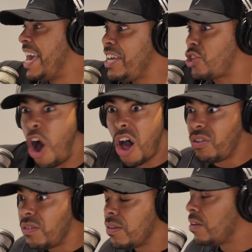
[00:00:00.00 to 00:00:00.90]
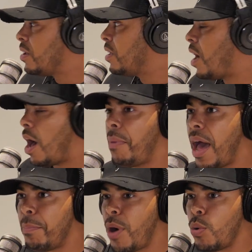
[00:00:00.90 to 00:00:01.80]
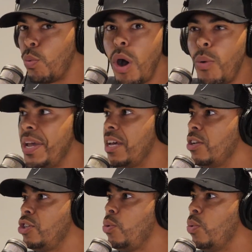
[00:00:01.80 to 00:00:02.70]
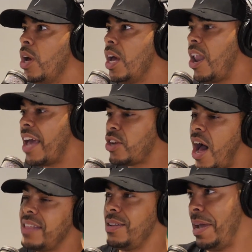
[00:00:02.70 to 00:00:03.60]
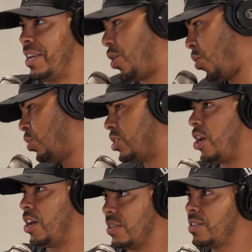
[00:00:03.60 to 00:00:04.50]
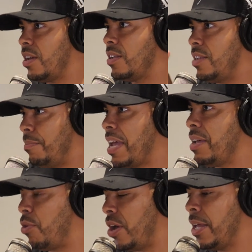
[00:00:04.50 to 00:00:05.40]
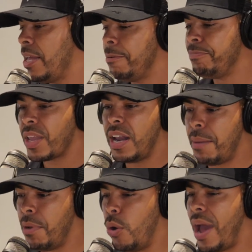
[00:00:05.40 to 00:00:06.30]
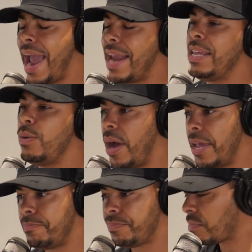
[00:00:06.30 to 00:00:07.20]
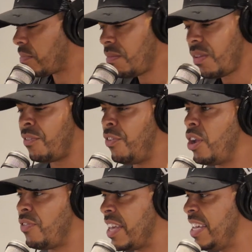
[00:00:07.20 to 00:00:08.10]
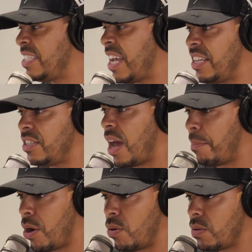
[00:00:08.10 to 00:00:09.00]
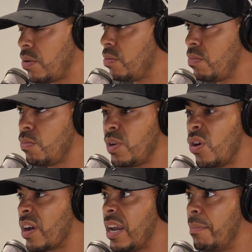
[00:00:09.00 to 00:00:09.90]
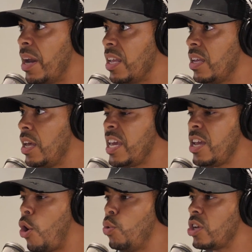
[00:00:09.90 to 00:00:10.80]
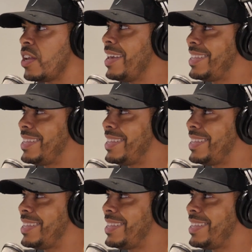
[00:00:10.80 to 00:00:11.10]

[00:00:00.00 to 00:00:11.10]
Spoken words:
He's gone. I'm like, bro, what are we going to do? Like, so I had to make the call to Matey Boy. Let him know. Anyway, first thing he's saying, he's like, bro, we got to get the money. He owes us.